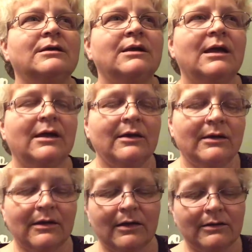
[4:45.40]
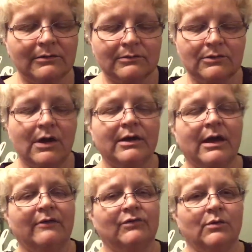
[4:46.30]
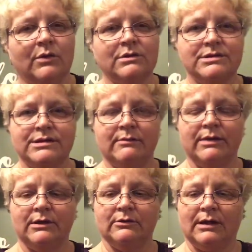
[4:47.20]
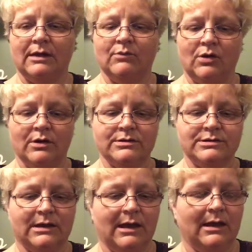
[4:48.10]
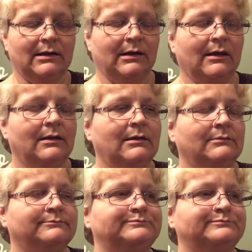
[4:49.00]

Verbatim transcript: not long afterwards, St. Peter came across the cat again and